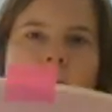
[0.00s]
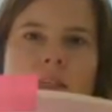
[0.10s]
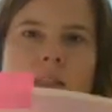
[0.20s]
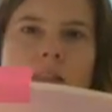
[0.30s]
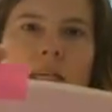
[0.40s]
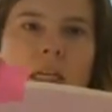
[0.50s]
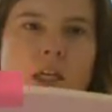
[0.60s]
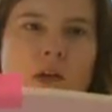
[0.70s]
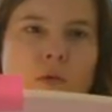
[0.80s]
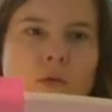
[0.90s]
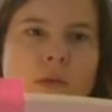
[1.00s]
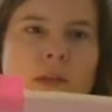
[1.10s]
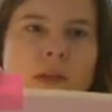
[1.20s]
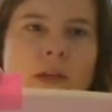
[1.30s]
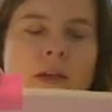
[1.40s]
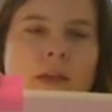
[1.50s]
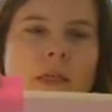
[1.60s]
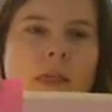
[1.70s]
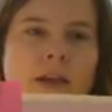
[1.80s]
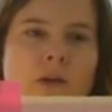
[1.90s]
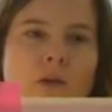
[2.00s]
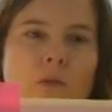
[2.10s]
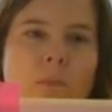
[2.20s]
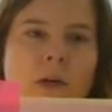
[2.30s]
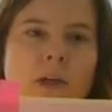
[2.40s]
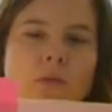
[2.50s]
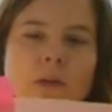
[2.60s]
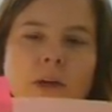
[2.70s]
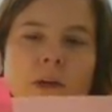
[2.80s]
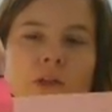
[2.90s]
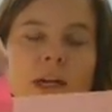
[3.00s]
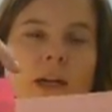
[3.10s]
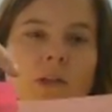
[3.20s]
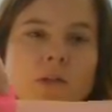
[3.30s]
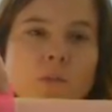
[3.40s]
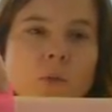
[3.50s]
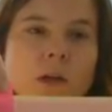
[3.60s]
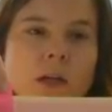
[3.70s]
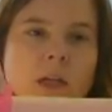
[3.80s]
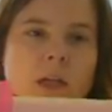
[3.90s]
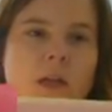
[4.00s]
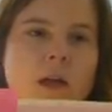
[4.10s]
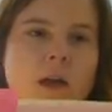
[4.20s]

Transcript: a sticky note. That note marks where your child is working.